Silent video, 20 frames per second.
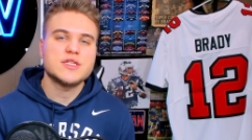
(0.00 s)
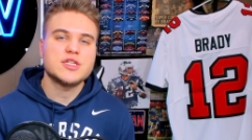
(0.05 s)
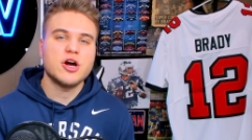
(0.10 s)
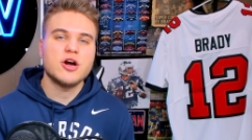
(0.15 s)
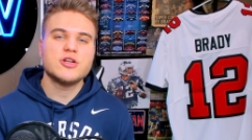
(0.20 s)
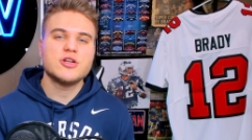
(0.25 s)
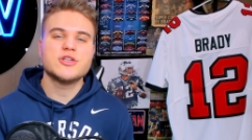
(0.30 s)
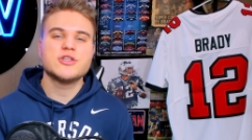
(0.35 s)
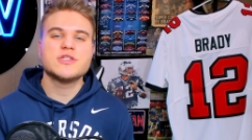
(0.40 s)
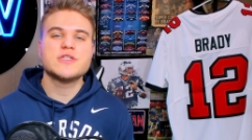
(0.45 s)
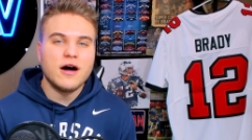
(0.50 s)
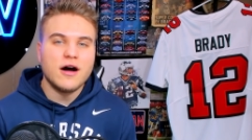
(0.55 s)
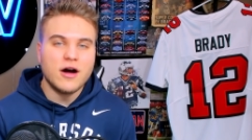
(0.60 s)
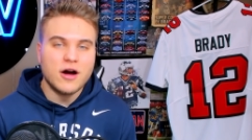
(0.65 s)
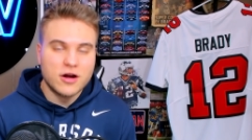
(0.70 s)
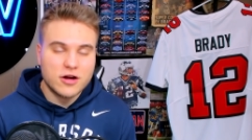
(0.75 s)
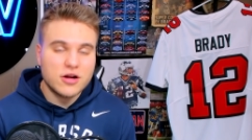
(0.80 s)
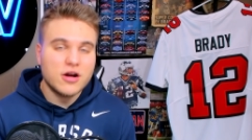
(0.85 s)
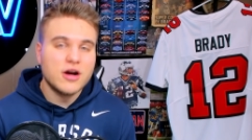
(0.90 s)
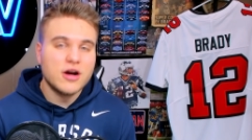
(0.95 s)
Chargers
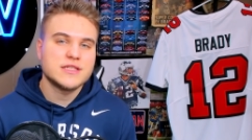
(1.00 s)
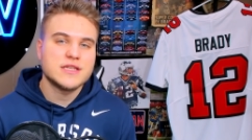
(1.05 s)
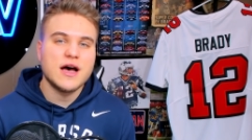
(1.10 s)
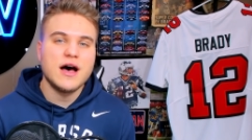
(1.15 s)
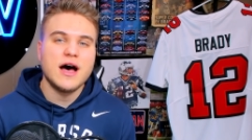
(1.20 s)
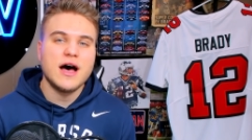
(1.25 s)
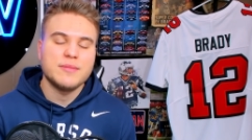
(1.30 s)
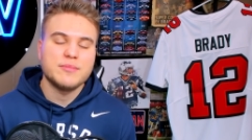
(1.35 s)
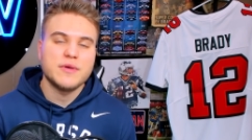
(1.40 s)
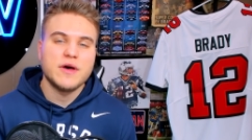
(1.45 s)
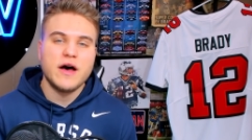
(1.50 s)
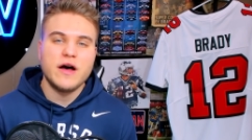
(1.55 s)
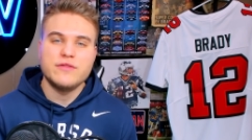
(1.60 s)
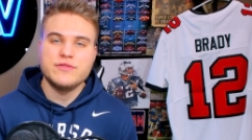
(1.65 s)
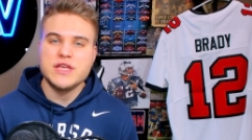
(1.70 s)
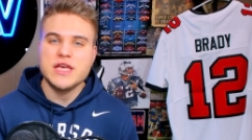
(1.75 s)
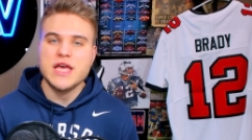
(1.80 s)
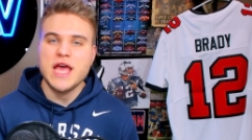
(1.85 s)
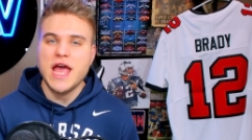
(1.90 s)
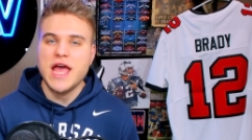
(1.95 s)
are on top of
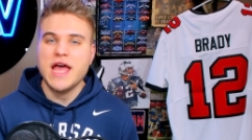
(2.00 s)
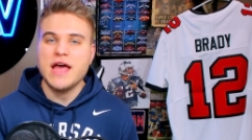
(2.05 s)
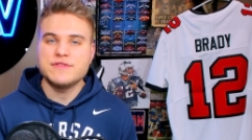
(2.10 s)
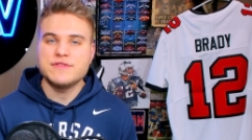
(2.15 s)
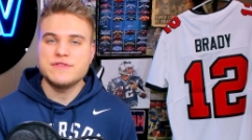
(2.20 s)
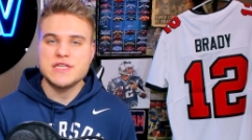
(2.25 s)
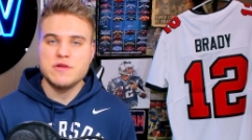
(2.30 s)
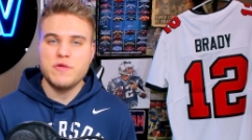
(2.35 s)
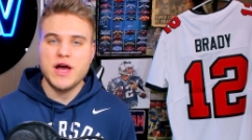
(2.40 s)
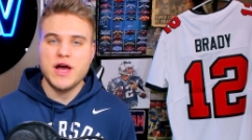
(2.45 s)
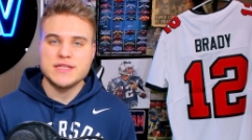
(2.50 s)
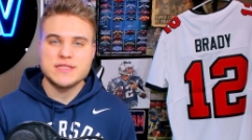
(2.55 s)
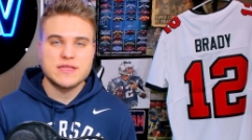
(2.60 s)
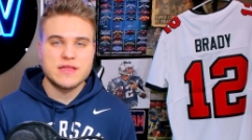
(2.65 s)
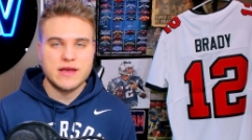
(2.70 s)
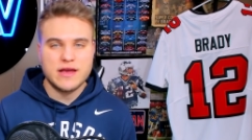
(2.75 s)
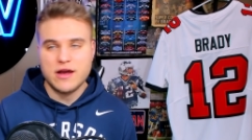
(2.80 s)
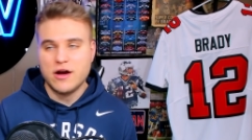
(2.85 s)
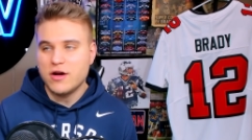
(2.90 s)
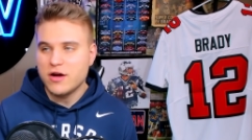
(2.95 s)
the AFC West.
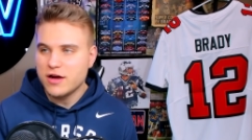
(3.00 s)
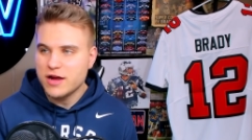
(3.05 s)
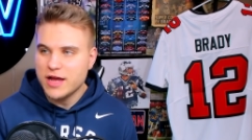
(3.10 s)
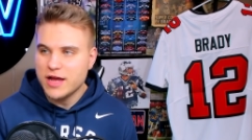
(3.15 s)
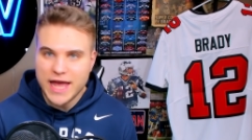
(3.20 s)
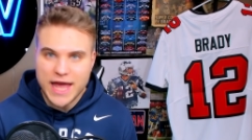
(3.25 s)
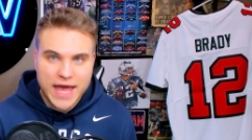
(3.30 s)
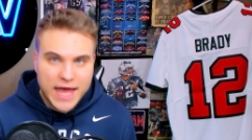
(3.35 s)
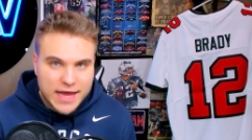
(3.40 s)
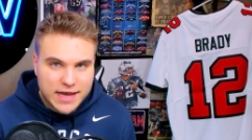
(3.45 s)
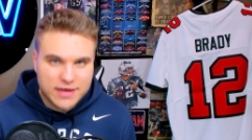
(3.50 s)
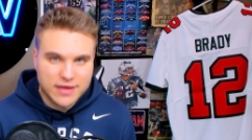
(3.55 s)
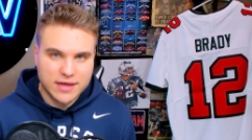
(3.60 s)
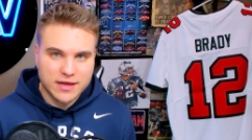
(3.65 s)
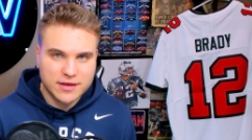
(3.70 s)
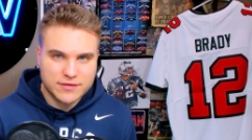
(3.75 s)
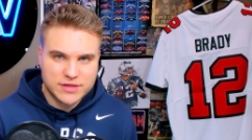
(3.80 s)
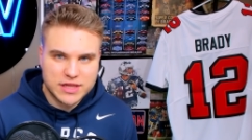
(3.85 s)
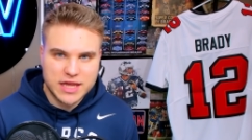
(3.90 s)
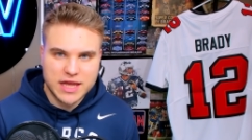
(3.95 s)
They are ahead
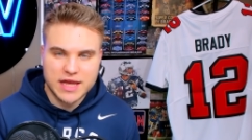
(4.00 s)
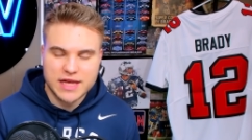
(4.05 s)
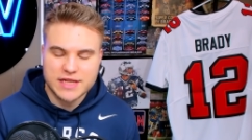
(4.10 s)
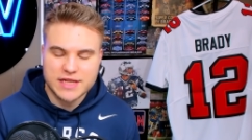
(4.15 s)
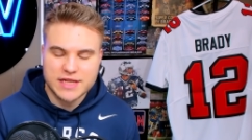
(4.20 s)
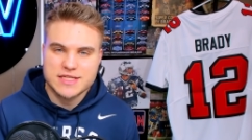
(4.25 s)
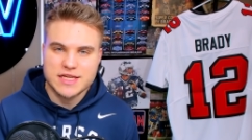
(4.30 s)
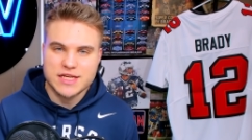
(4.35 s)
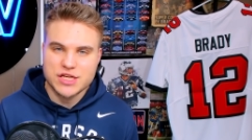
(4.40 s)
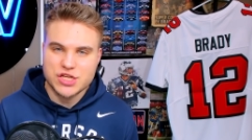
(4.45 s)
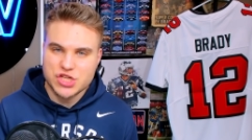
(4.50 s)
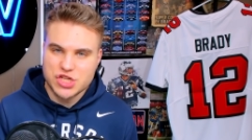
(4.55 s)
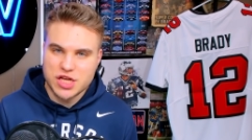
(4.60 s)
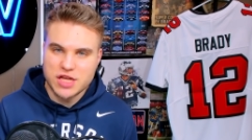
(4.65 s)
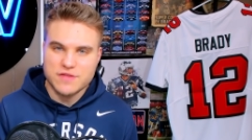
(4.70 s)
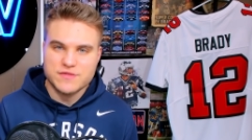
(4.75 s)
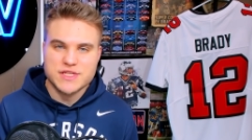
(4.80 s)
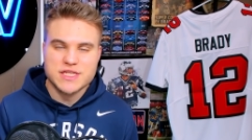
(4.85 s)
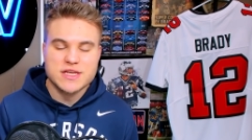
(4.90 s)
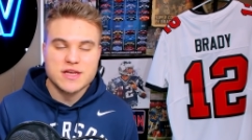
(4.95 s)
of the Kansas City
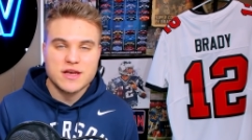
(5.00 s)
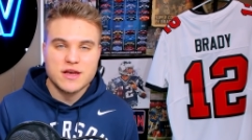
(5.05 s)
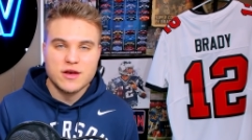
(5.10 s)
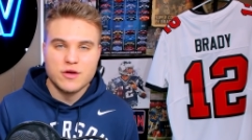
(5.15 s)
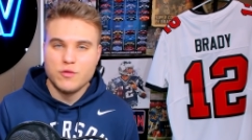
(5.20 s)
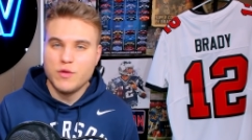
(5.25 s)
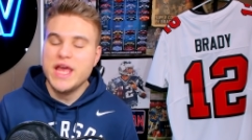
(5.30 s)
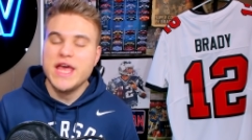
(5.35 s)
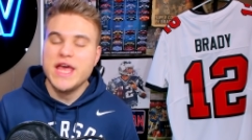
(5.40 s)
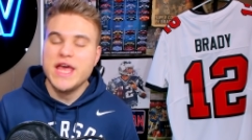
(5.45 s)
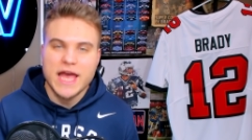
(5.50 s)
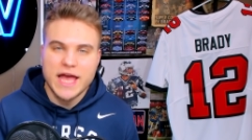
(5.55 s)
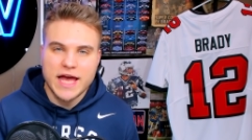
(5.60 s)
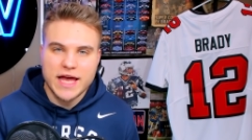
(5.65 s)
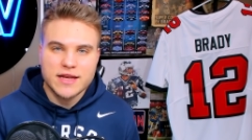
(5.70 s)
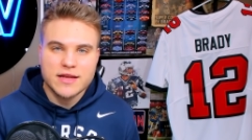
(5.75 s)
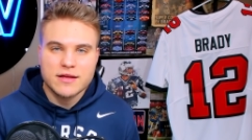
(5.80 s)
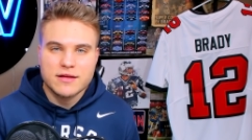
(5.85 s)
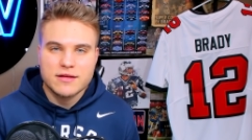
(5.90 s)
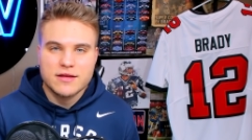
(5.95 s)
Chiefs, way
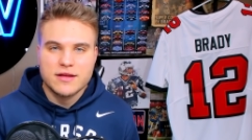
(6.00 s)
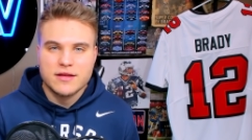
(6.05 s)
ahead.